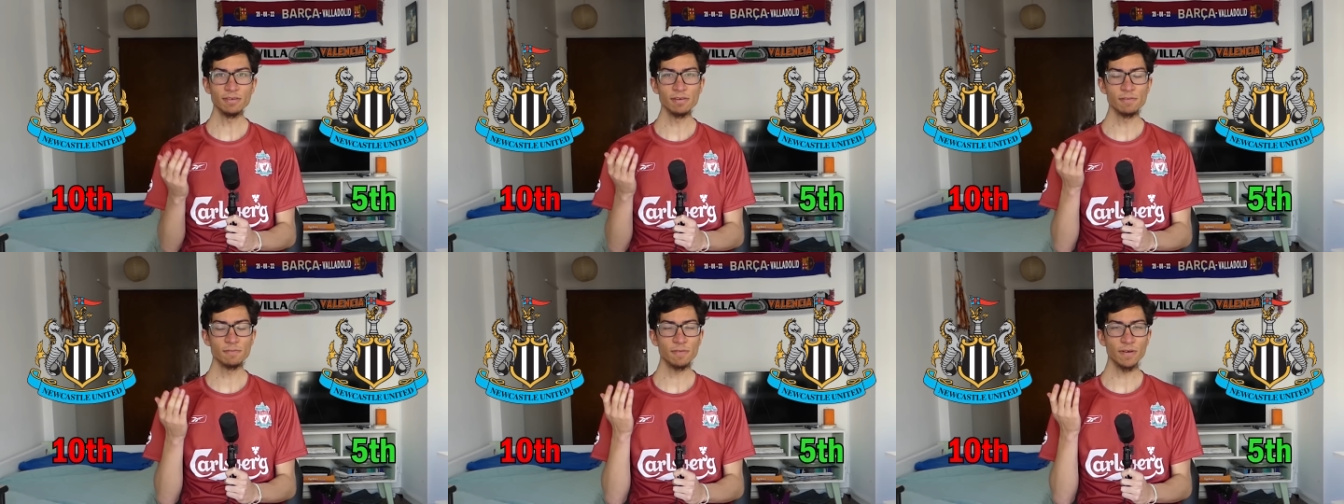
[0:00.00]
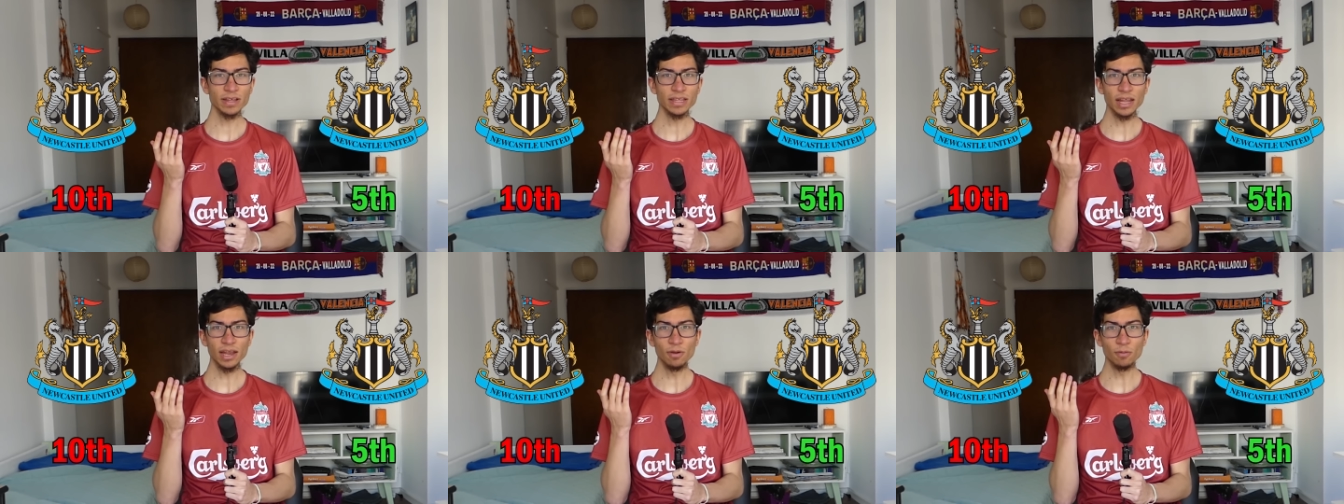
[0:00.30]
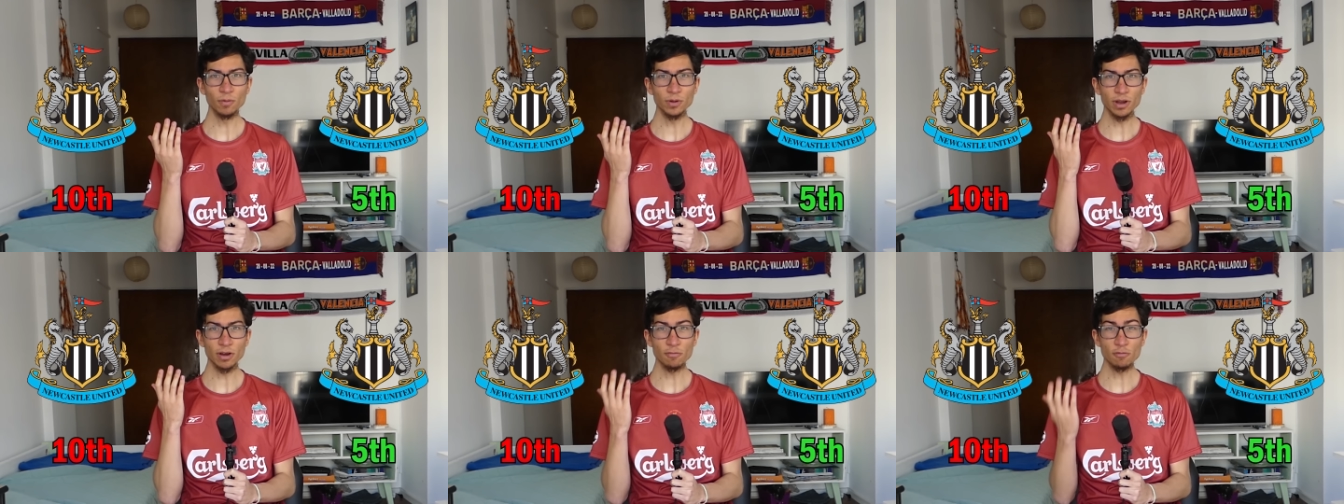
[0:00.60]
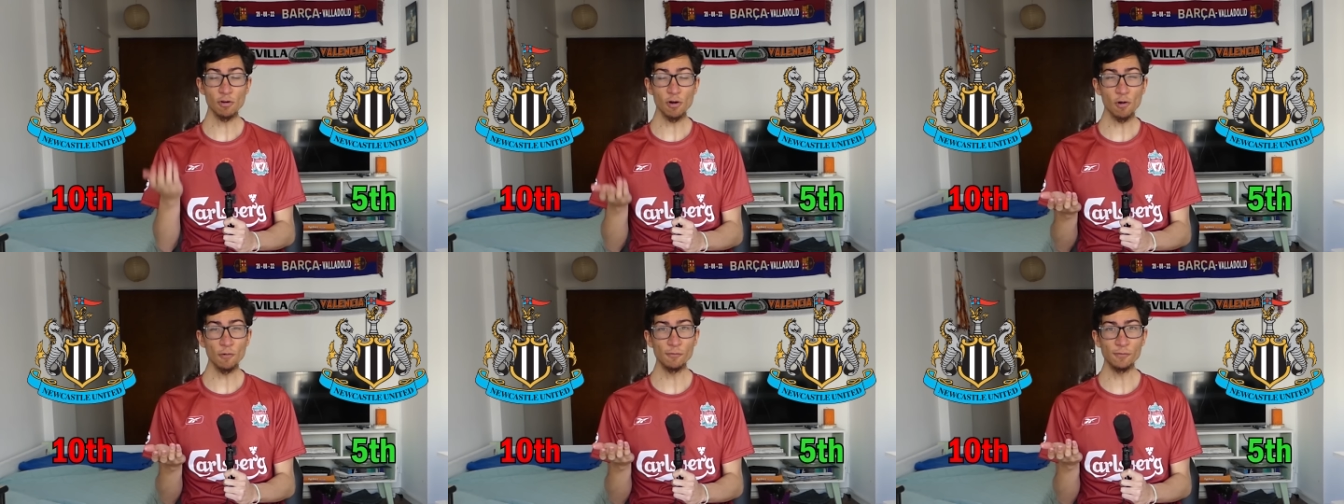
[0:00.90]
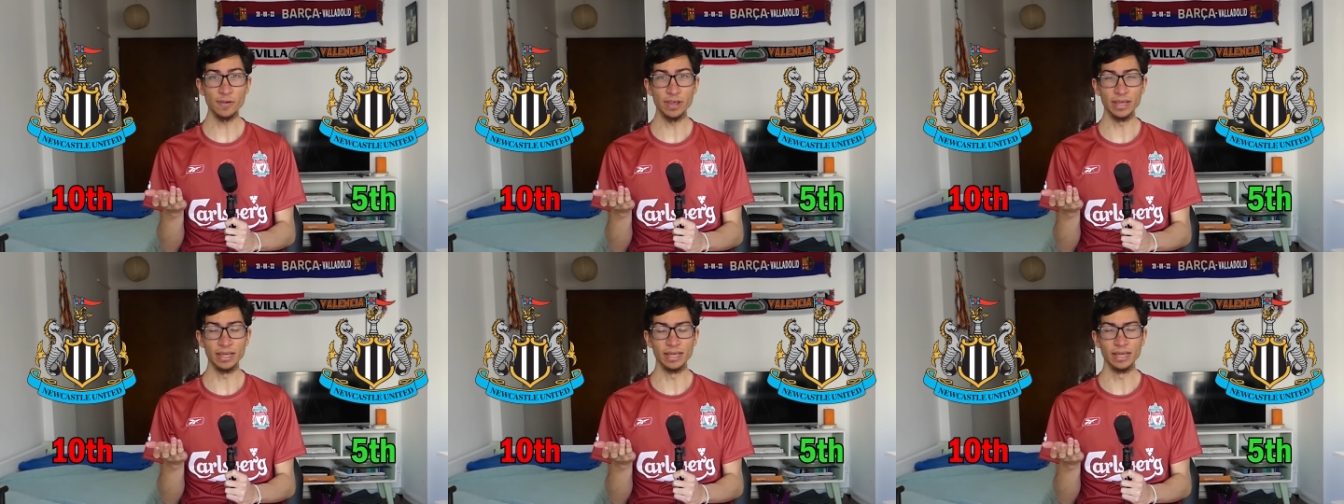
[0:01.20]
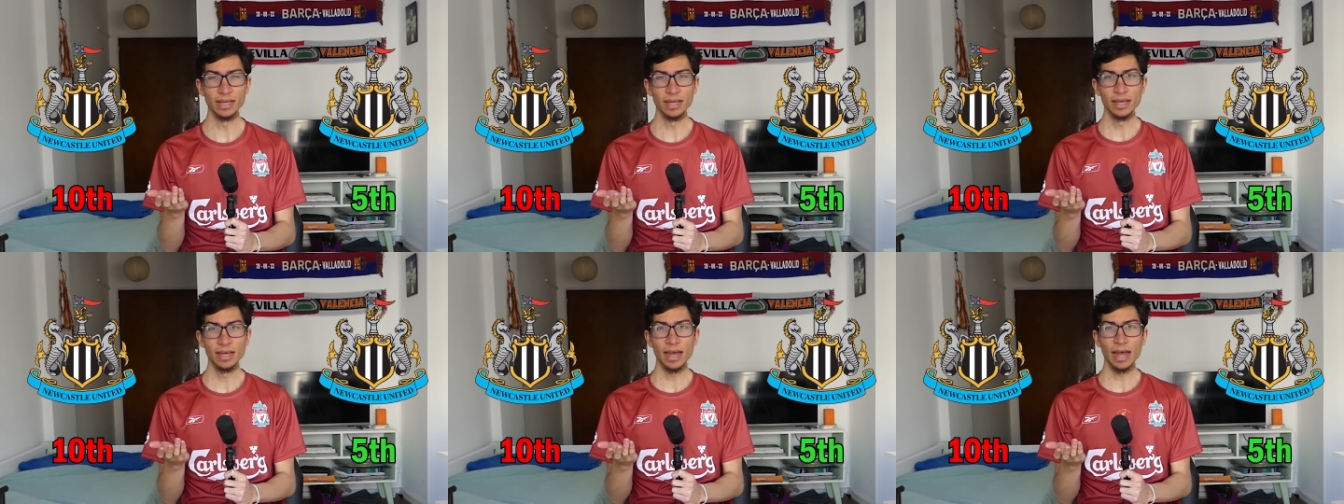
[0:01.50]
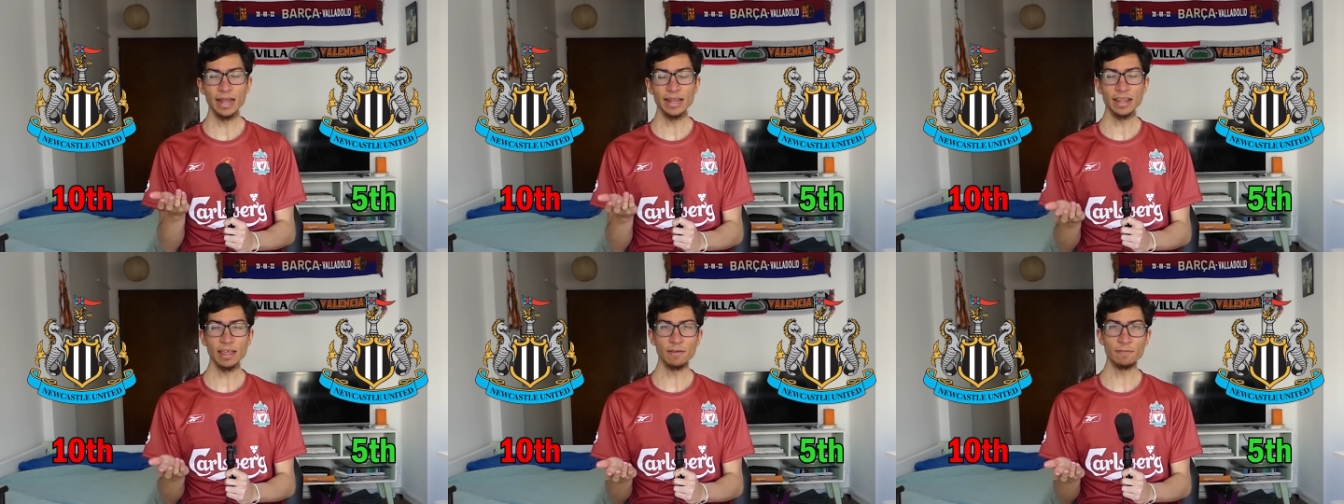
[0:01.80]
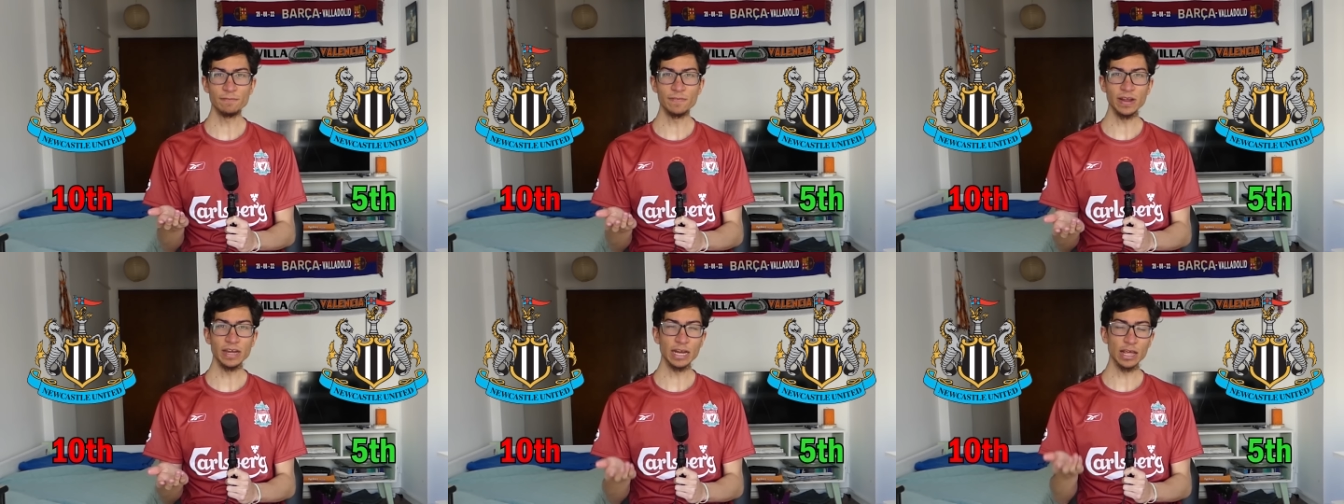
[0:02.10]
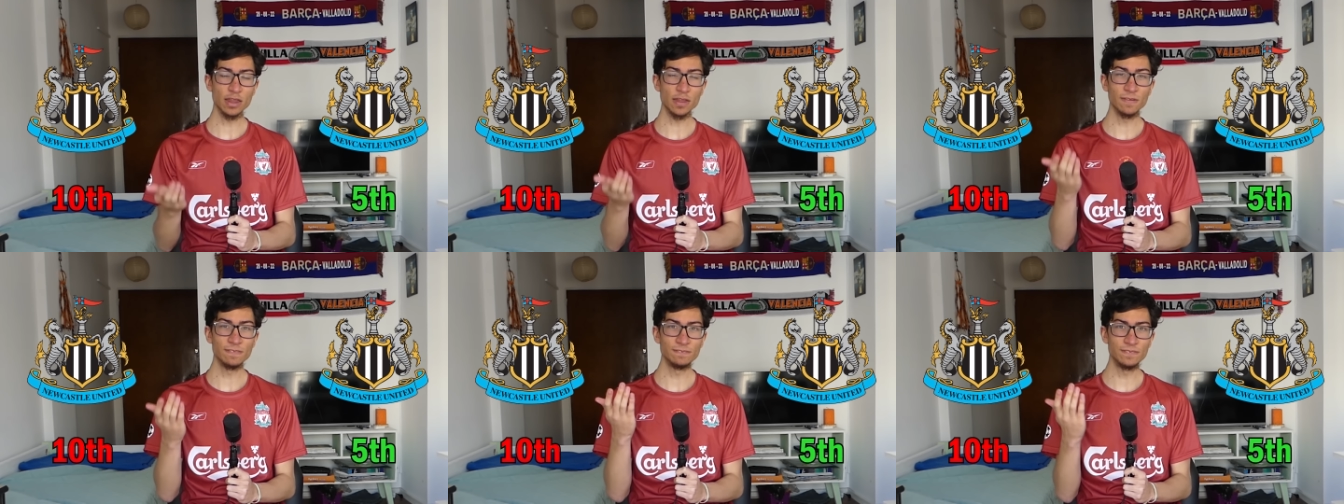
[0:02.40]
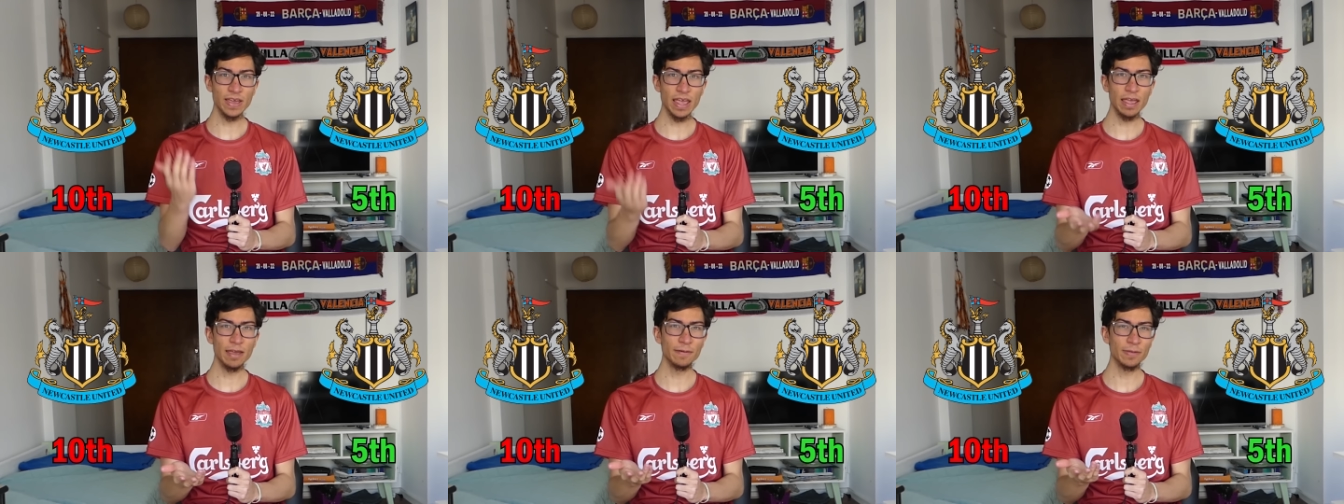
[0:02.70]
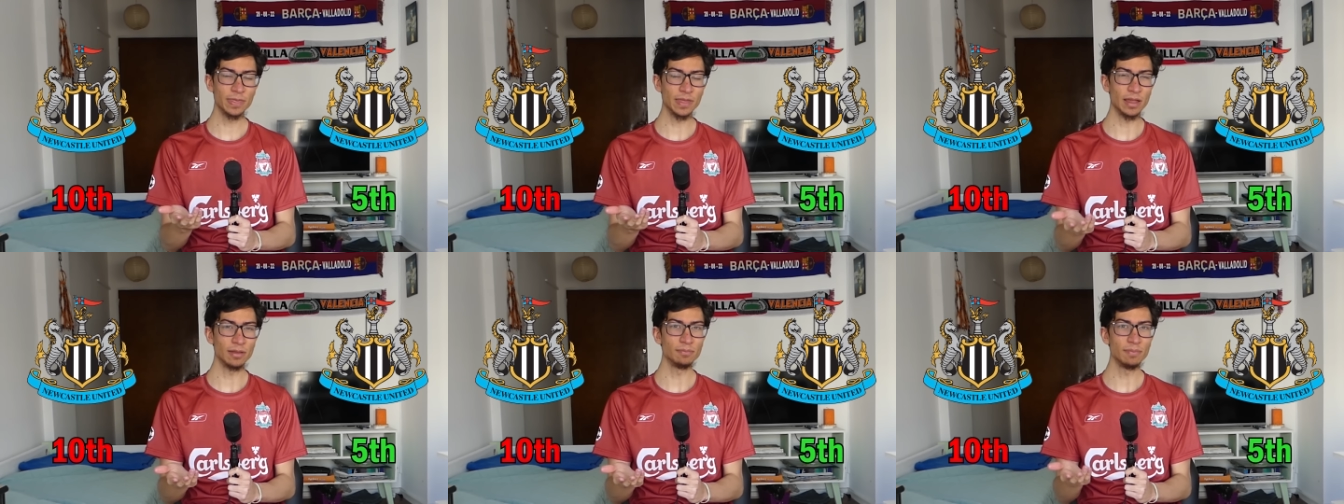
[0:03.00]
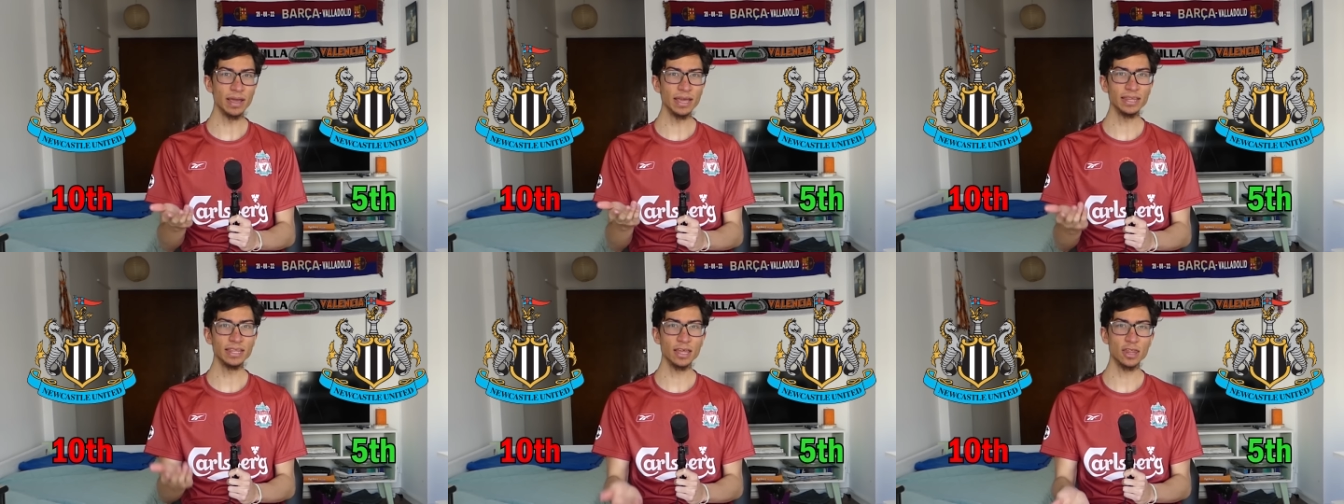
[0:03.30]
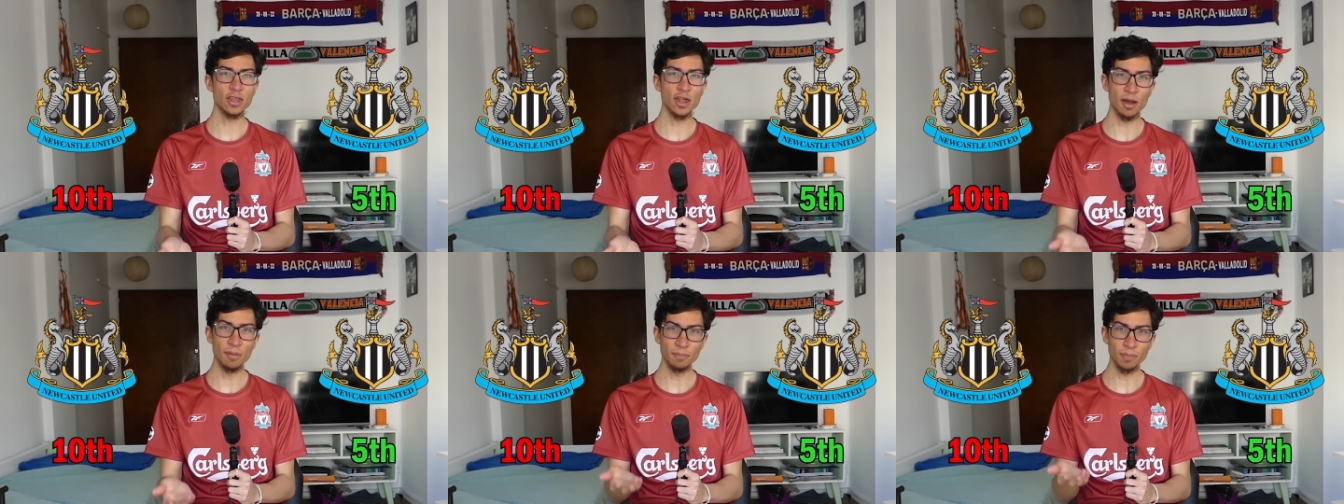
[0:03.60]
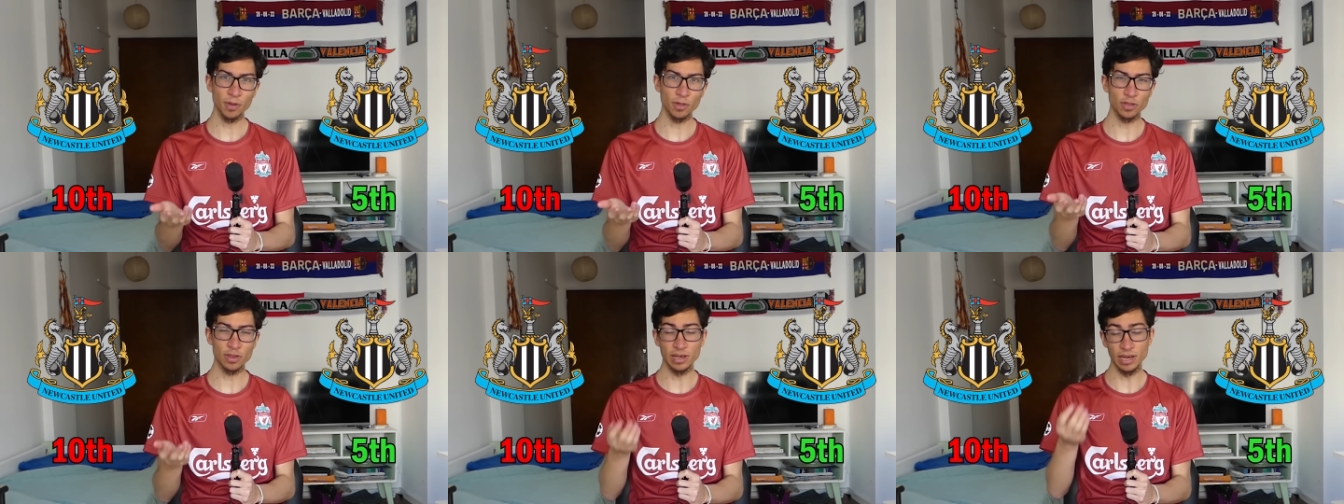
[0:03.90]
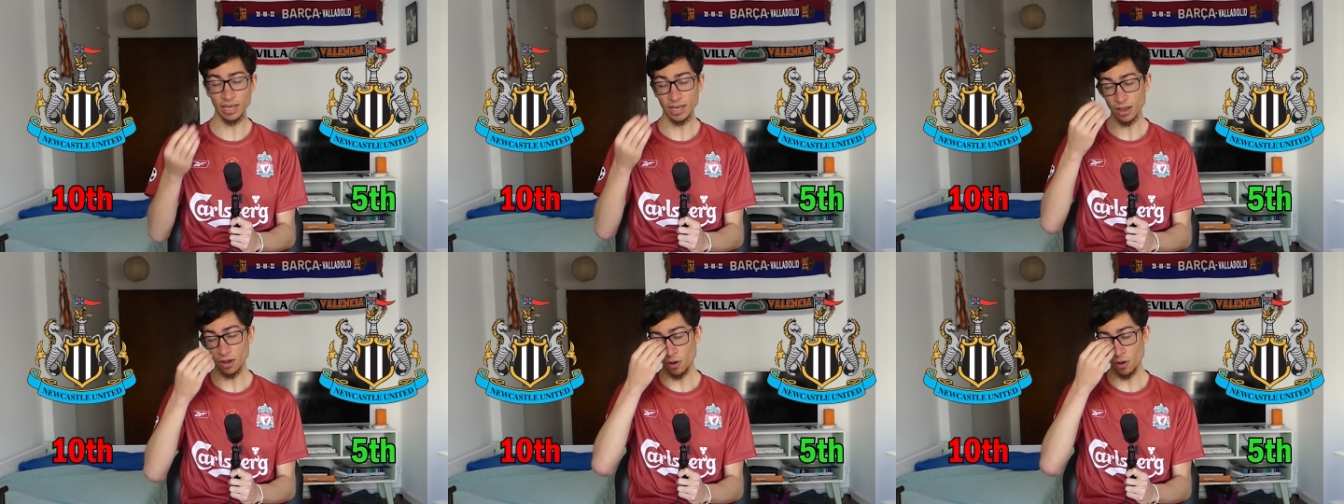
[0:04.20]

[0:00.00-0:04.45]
even finally won a trophy! And they finished 5th and made the Champions League.